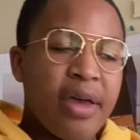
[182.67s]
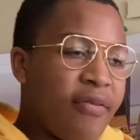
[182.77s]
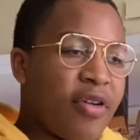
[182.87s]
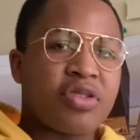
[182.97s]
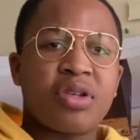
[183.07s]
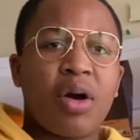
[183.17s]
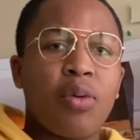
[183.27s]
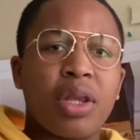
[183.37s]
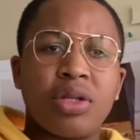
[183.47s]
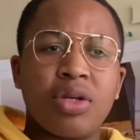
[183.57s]
First thing I
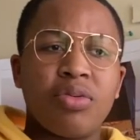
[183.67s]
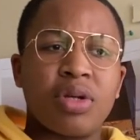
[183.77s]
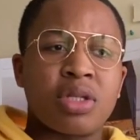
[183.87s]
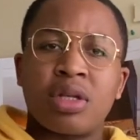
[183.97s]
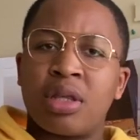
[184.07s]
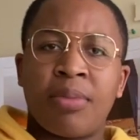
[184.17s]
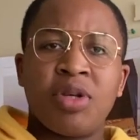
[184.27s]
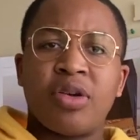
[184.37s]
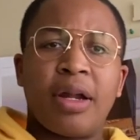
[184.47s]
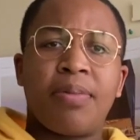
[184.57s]
wanted to do is let me
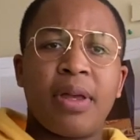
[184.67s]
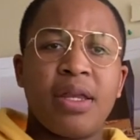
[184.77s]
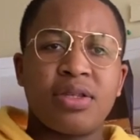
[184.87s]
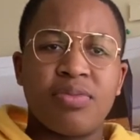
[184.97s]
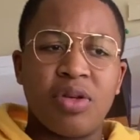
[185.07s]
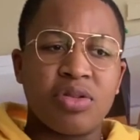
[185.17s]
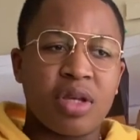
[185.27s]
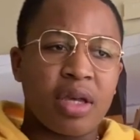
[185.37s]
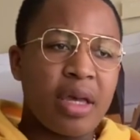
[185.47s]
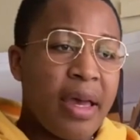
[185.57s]
try to play this
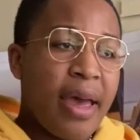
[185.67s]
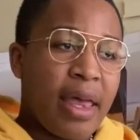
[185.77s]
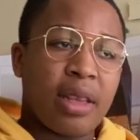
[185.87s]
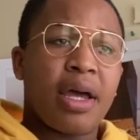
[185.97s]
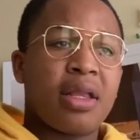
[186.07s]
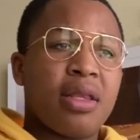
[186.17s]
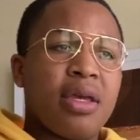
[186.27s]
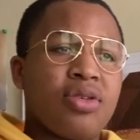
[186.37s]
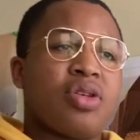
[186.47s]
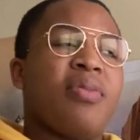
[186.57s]
music. And luckily
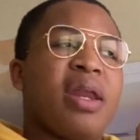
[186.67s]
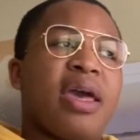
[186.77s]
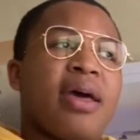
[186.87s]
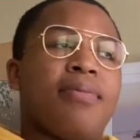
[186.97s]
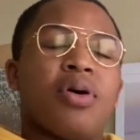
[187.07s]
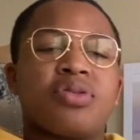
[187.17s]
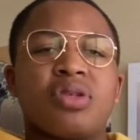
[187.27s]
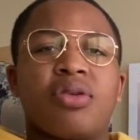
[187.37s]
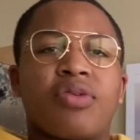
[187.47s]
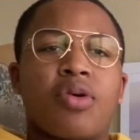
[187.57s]
somebody had posted
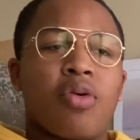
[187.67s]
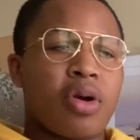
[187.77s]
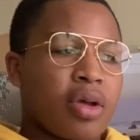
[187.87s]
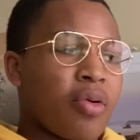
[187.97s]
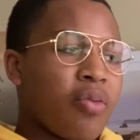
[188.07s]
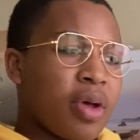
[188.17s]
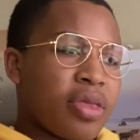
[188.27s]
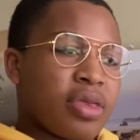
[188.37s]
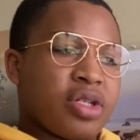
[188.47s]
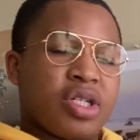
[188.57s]
a recording
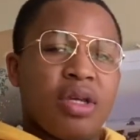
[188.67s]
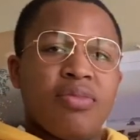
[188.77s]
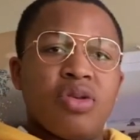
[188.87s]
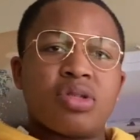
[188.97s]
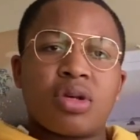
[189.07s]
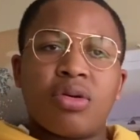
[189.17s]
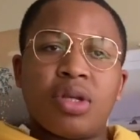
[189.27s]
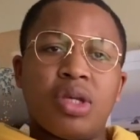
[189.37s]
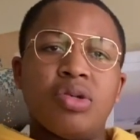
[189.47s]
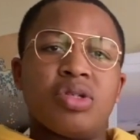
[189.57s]
with the sheet music on
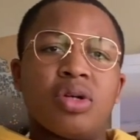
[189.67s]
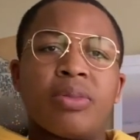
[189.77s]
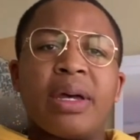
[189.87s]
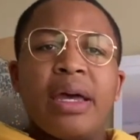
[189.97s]
YouTube.